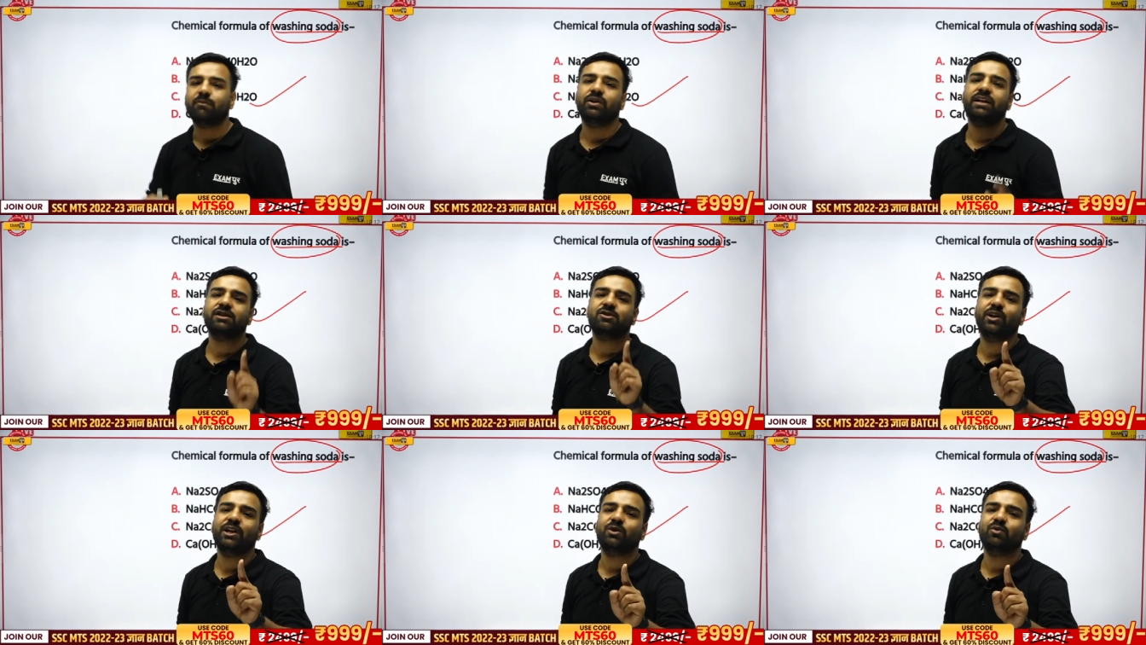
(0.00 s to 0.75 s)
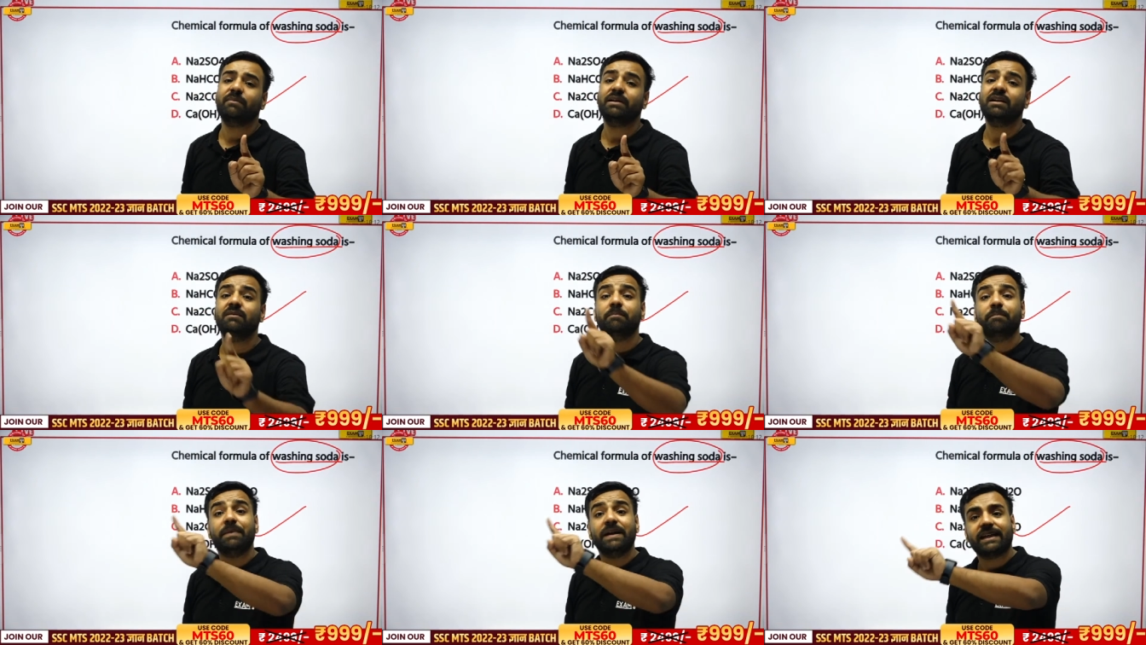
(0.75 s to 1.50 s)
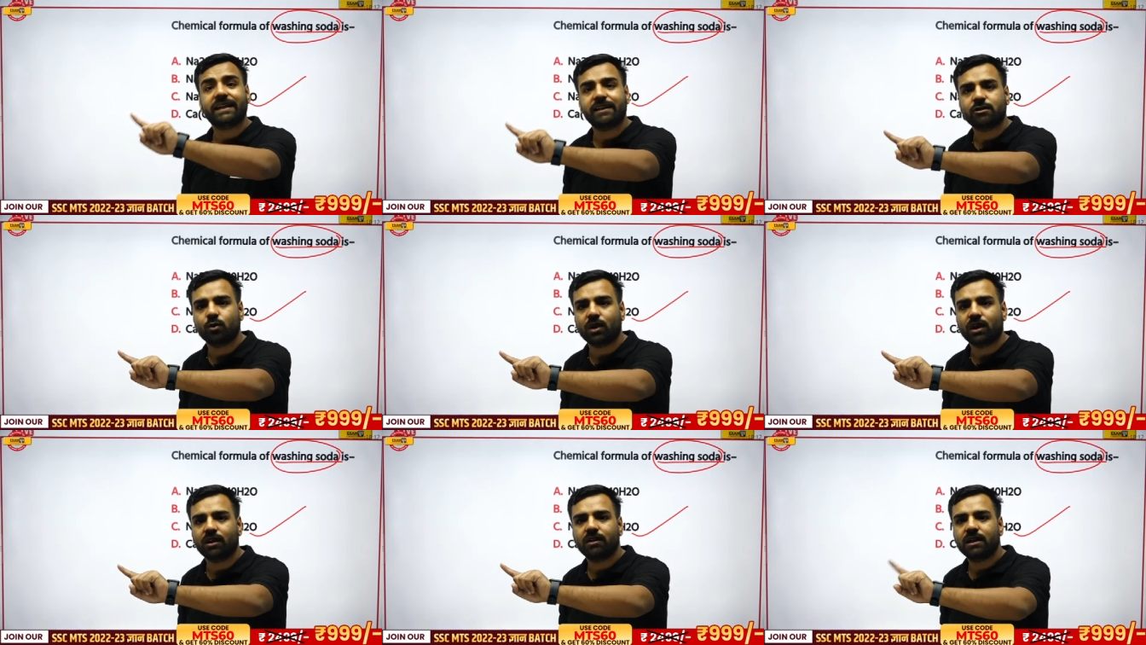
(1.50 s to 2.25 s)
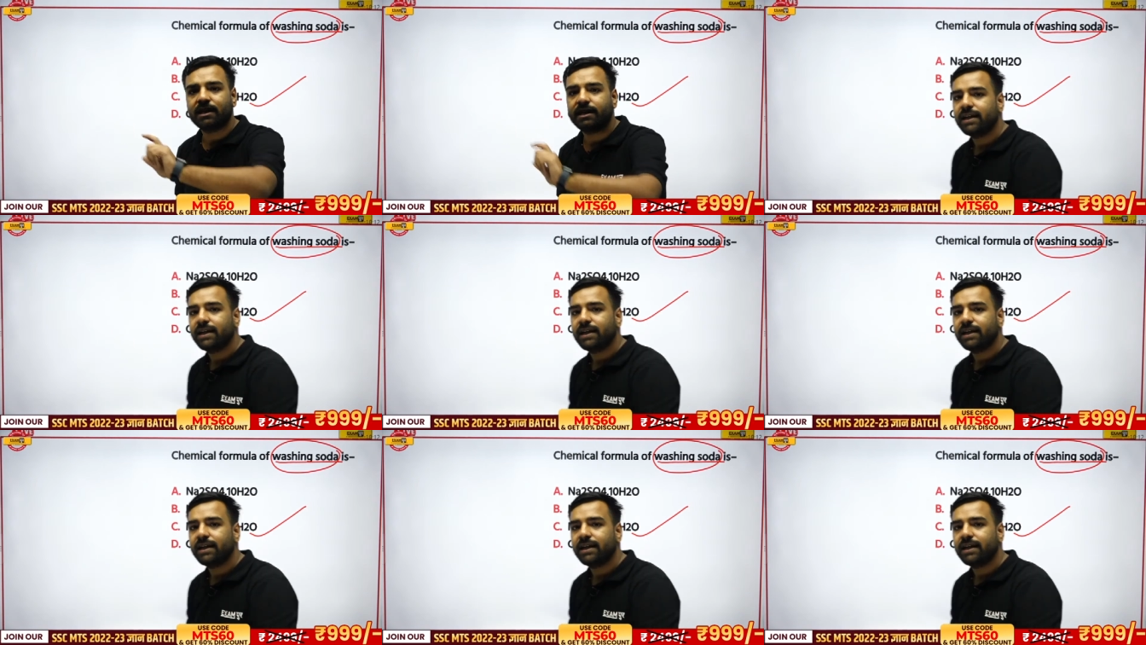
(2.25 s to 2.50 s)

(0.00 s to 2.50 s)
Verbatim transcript: bicarbonate is going to come in baking